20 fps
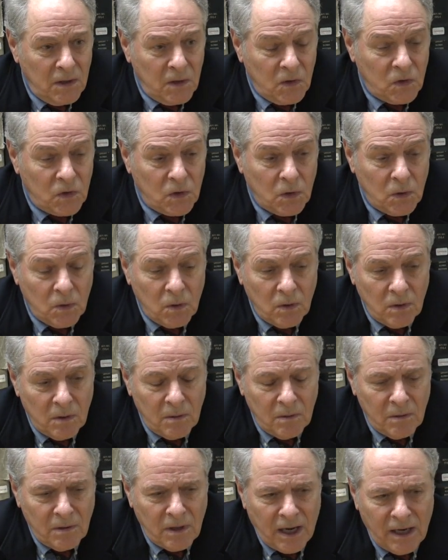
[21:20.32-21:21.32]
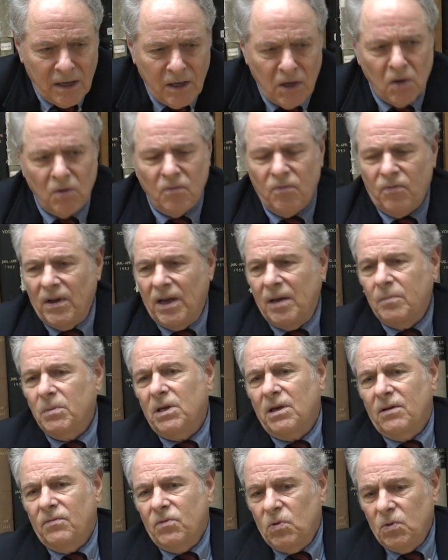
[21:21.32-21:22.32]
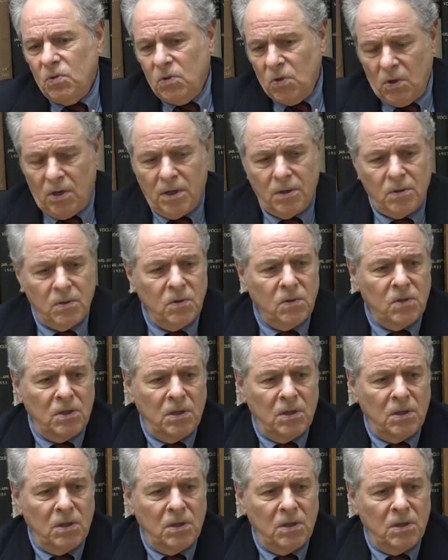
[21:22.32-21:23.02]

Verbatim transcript: so I had a young family. I have two daughters.